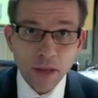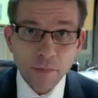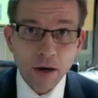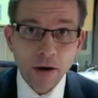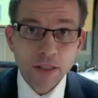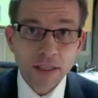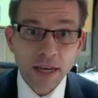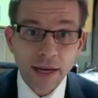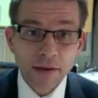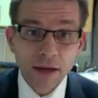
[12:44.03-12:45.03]
But I would
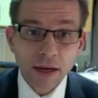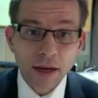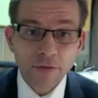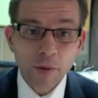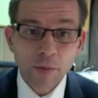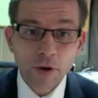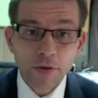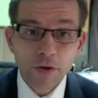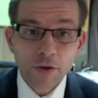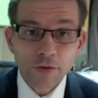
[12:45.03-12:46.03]
say from the point of
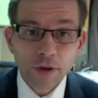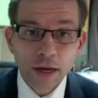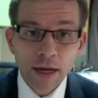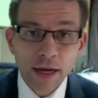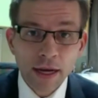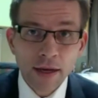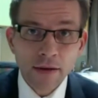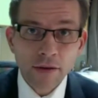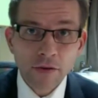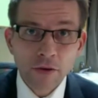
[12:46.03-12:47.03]
view of
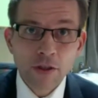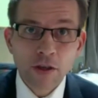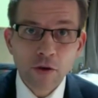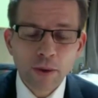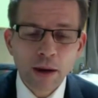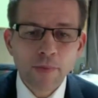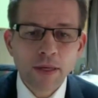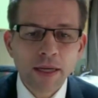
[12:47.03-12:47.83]
using your pump,